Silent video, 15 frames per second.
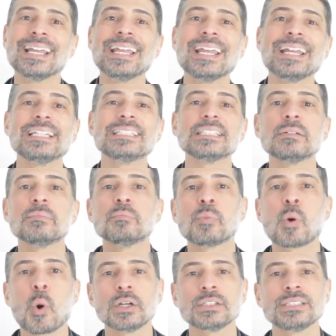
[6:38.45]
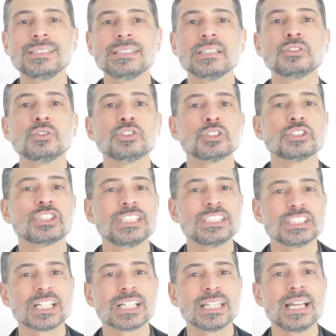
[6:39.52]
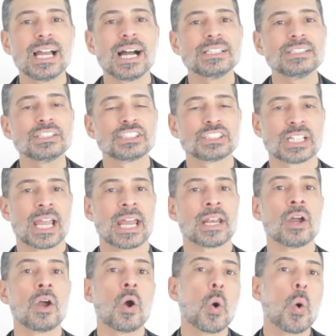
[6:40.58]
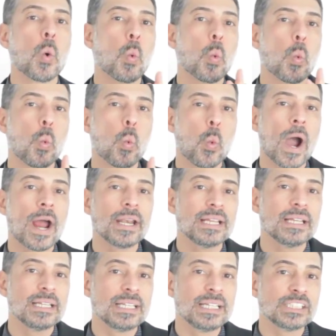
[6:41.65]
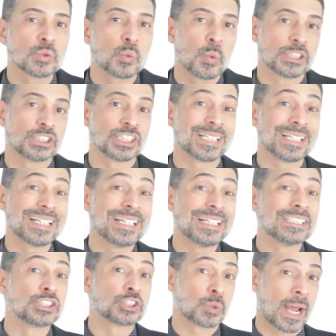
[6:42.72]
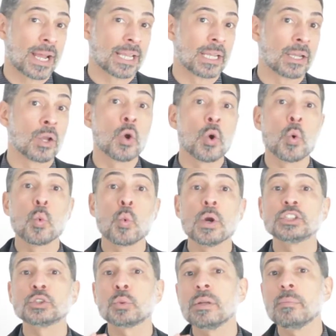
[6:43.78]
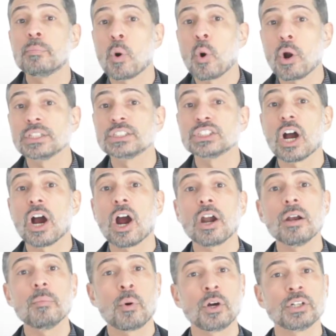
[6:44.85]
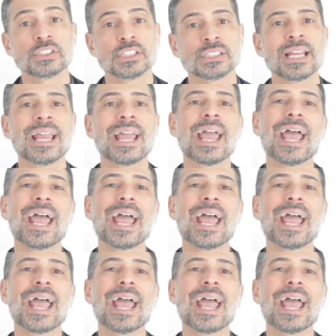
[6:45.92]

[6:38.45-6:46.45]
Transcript: it is important to strategically understand what each widget is tracking, which reports are important,